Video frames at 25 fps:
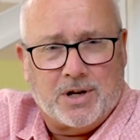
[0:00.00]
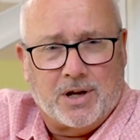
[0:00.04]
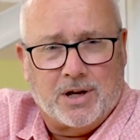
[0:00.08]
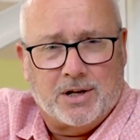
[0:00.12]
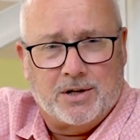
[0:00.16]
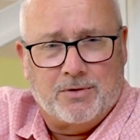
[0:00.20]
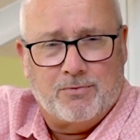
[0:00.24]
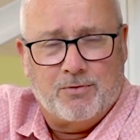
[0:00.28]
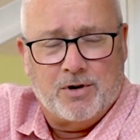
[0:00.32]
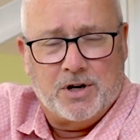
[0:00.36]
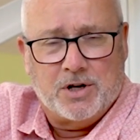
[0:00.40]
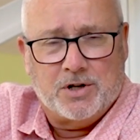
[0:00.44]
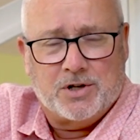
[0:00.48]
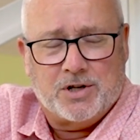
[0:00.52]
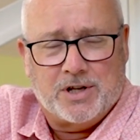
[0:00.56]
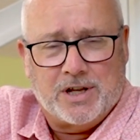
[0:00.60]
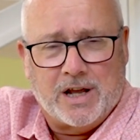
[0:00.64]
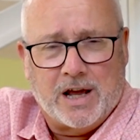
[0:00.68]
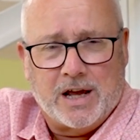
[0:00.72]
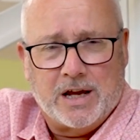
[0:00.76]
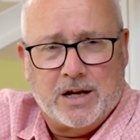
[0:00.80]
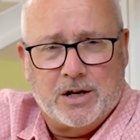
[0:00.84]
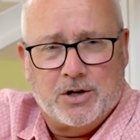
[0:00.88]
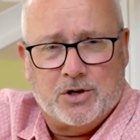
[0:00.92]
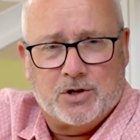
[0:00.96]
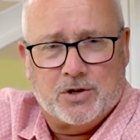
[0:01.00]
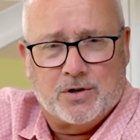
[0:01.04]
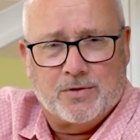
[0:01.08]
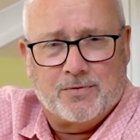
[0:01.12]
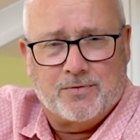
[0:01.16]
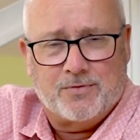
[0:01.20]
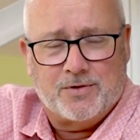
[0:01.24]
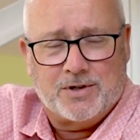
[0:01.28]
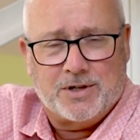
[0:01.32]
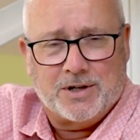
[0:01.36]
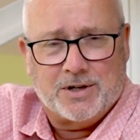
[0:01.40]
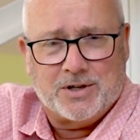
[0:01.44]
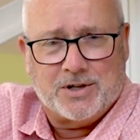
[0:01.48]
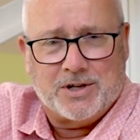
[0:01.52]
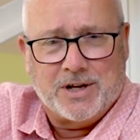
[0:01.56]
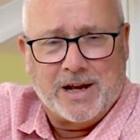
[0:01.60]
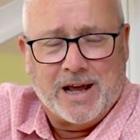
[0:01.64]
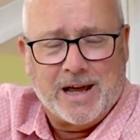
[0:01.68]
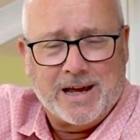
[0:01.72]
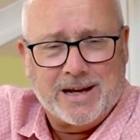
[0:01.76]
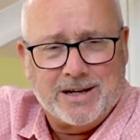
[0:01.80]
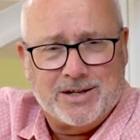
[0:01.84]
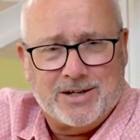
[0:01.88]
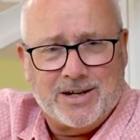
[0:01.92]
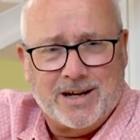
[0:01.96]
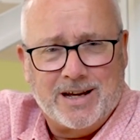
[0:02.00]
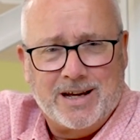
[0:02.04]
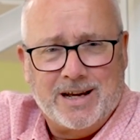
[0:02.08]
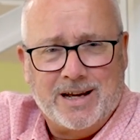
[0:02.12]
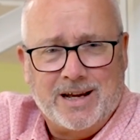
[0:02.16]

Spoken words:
I'd reached the age of 68